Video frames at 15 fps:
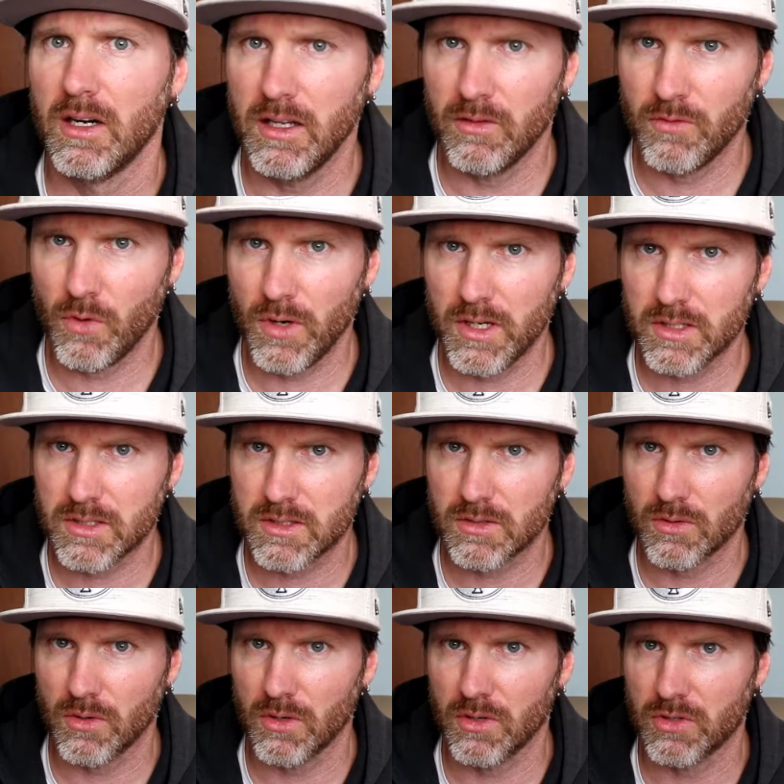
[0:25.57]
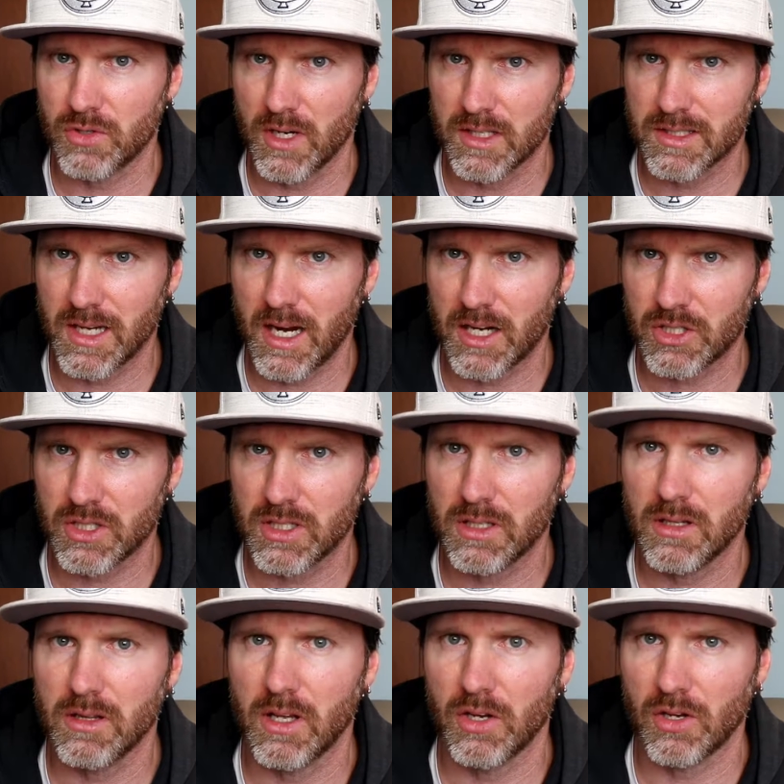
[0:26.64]
invoice or
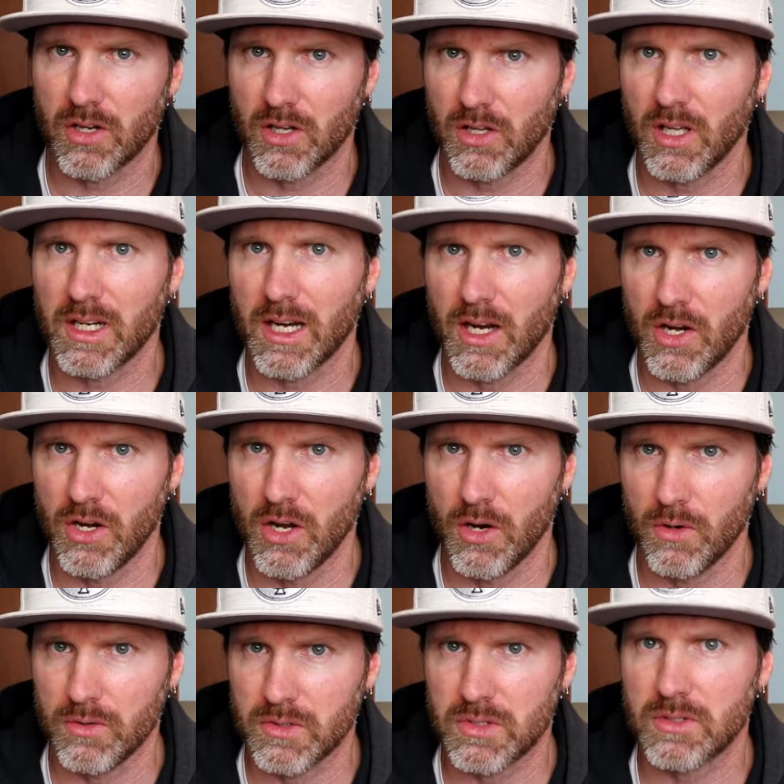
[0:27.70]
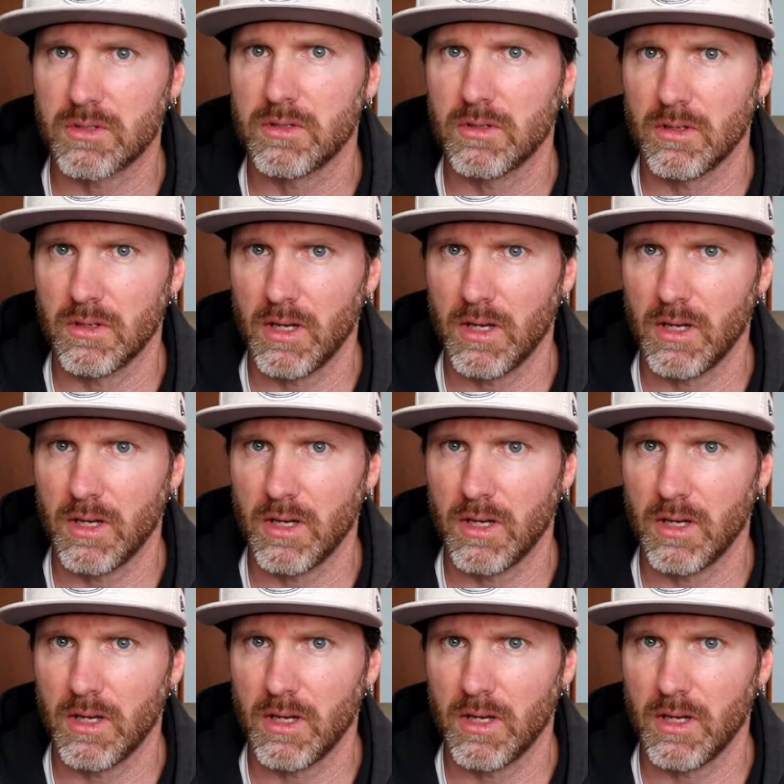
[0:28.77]
transaction, then you can click on Notes